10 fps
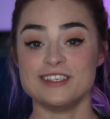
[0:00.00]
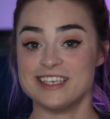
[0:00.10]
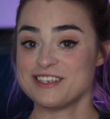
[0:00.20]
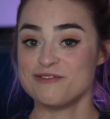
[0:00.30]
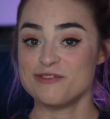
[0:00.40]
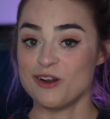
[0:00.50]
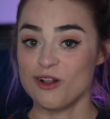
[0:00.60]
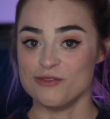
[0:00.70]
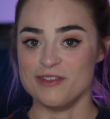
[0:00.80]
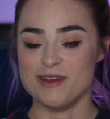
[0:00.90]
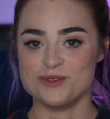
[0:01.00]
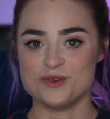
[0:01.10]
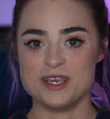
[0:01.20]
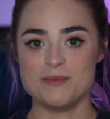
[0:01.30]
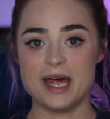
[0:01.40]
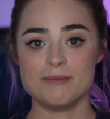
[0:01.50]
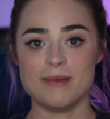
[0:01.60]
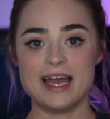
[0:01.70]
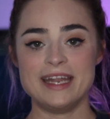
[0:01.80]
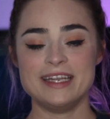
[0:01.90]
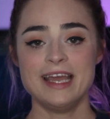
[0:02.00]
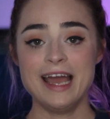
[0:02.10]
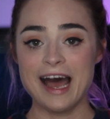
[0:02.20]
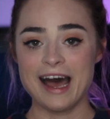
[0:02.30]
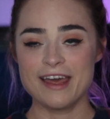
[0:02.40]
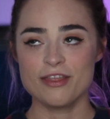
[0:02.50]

it doesn't fit all of them, so keep that in mind. I